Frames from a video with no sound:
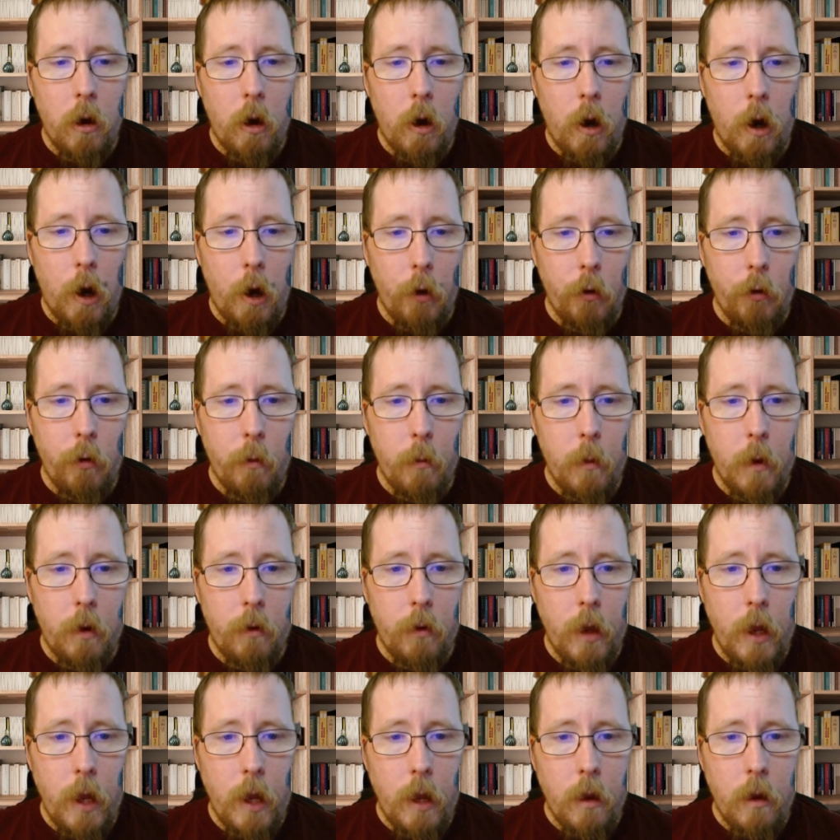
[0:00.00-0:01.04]

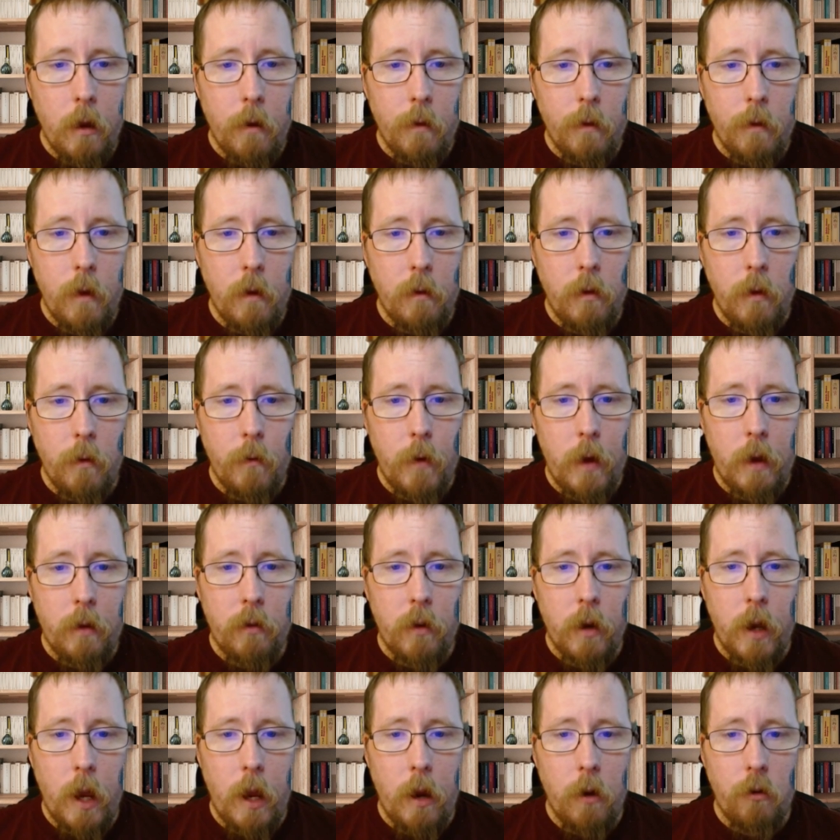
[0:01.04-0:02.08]
Ultimately, this
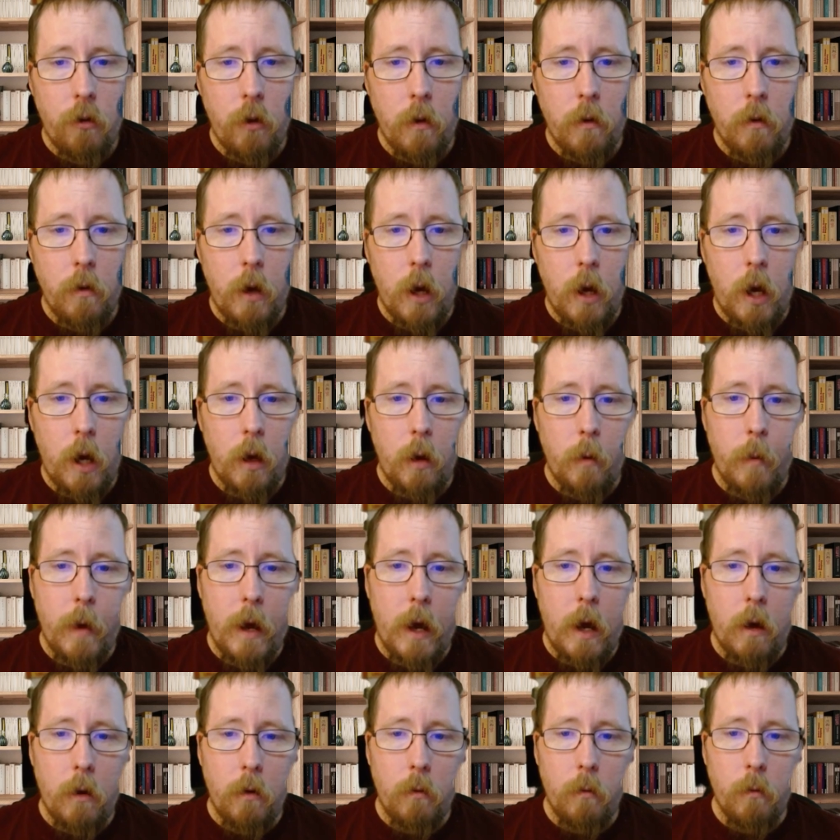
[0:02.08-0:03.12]
investigation is not
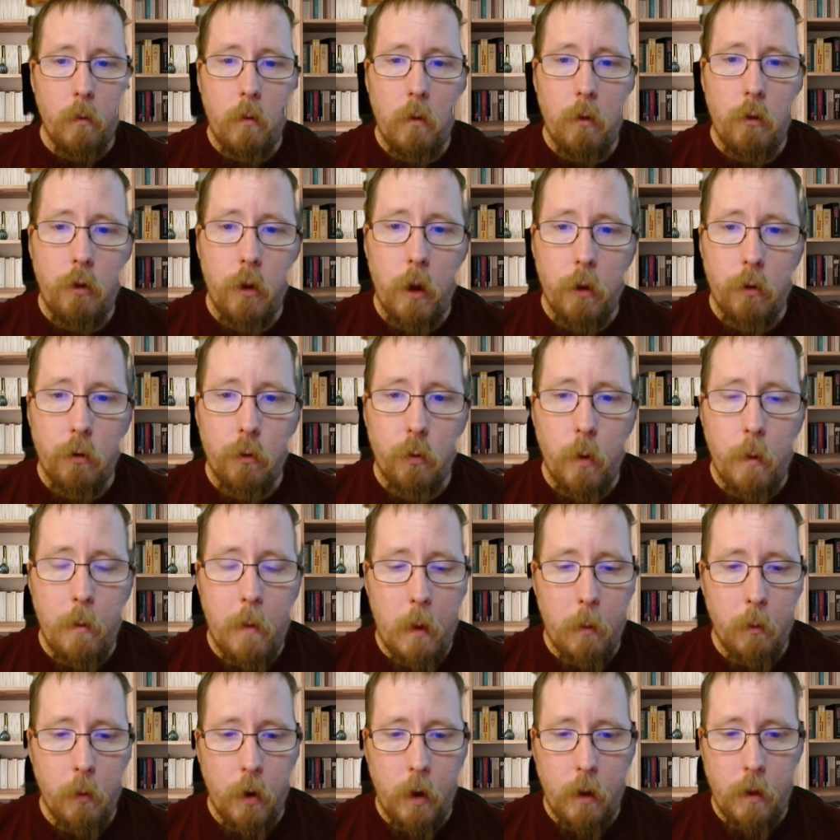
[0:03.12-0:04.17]
about just
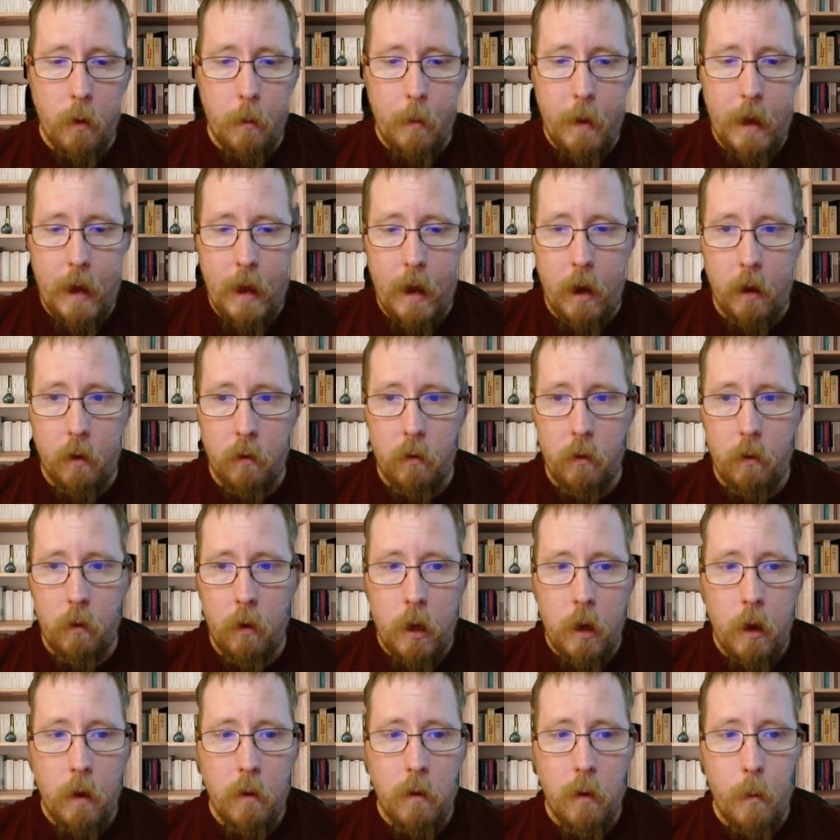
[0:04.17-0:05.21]
remembering the past.
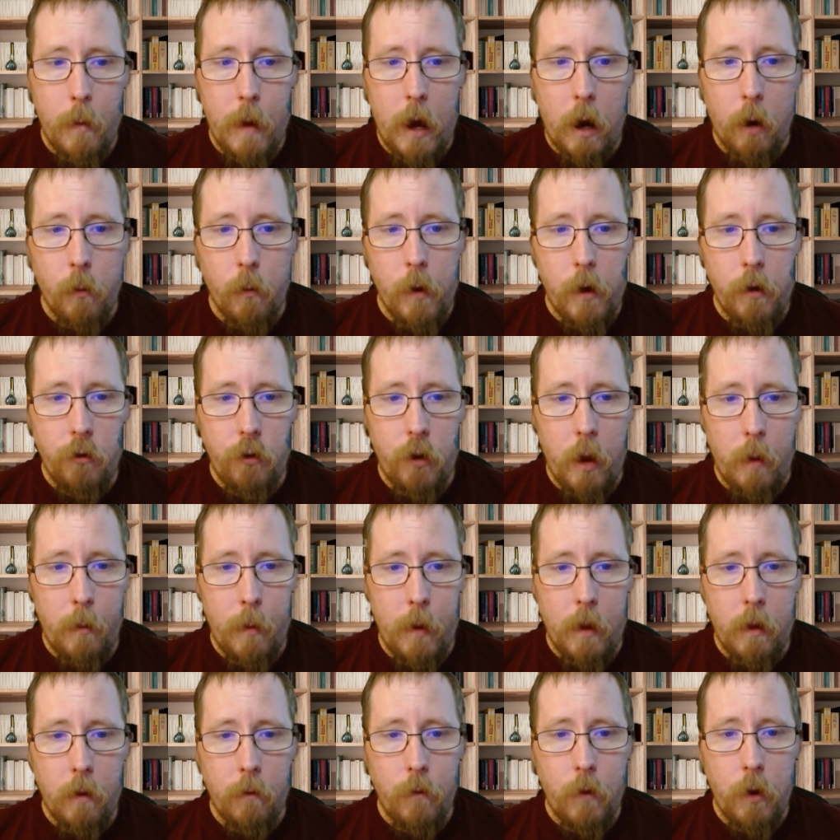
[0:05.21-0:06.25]
It's about
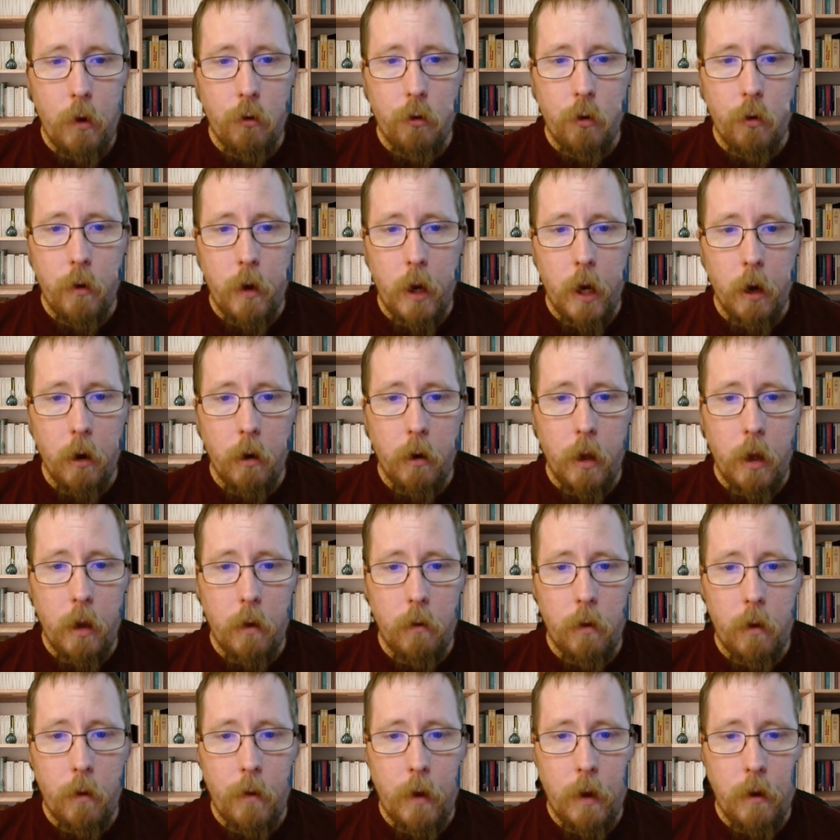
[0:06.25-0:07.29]
reshaping future
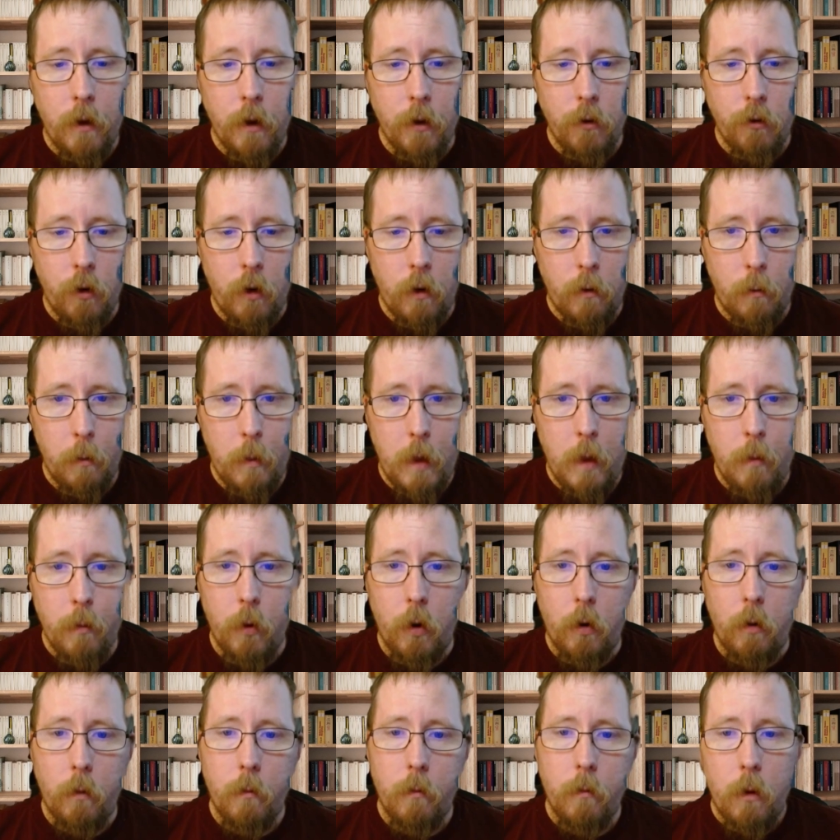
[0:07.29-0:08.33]
narratives of Indigenous people.